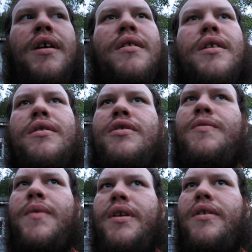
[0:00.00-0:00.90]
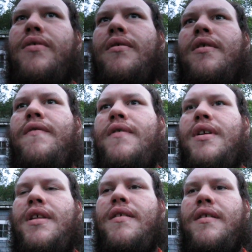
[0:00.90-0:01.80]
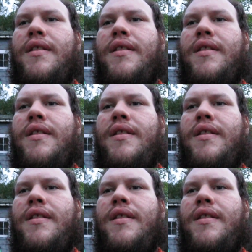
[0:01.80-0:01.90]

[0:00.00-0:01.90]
like Lojban is sort of as a